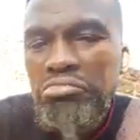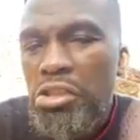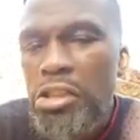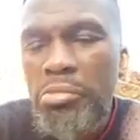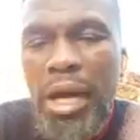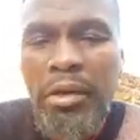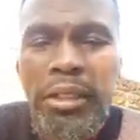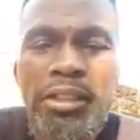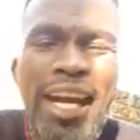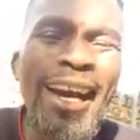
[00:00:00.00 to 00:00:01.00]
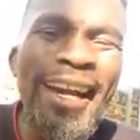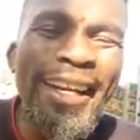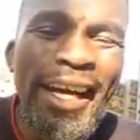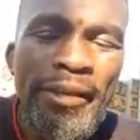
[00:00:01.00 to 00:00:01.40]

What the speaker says: Zimbabwe? Tanganda?